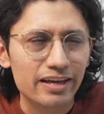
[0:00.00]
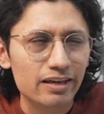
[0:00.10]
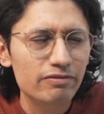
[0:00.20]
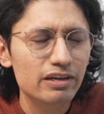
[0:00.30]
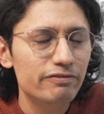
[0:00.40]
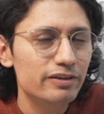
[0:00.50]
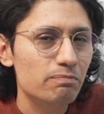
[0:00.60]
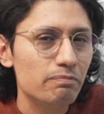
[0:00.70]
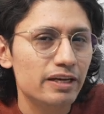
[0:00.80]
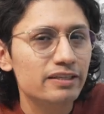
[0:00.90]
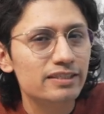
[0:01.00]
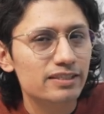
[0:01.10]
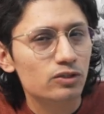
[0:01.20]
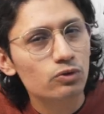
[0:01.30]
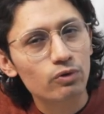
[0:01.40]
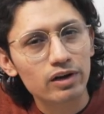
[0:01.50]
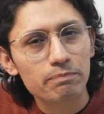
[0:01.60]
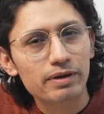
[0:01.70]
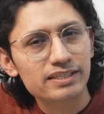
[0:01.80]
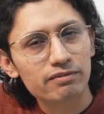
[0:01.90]
Even if it means
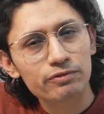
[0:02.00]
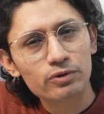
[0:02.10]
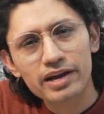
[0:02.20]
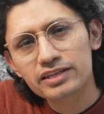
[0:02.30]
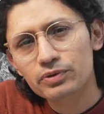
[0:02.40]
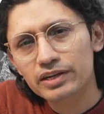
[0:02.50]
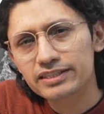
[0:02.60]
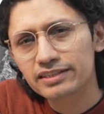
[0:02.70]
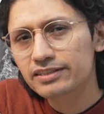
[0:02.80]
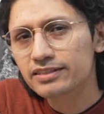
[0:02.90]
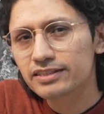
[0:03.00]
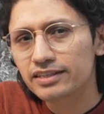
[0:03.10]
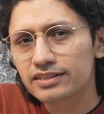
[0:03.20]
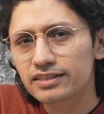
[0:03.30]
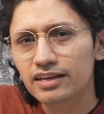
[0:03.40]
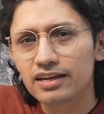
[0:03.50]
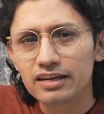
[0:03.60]
scrolling past a few extra sentences,